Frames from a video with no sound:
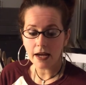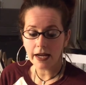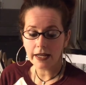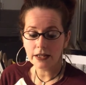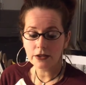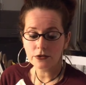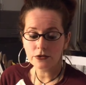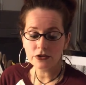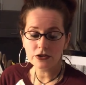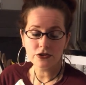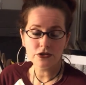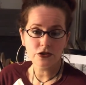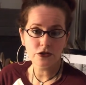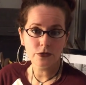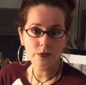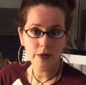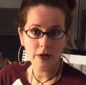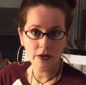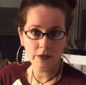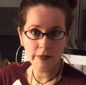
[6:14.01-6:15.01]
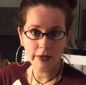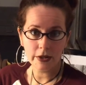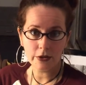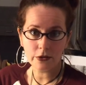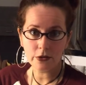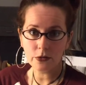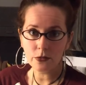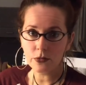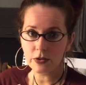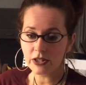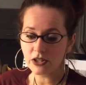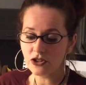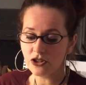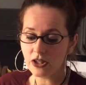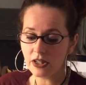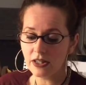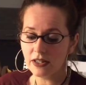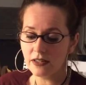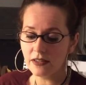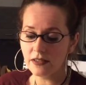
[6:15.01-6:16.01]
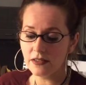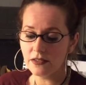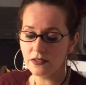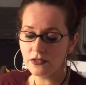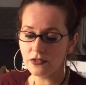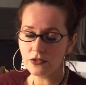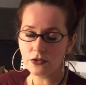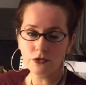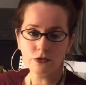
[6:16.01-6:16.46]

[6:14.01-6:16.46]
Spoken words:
I use the 2mm, which is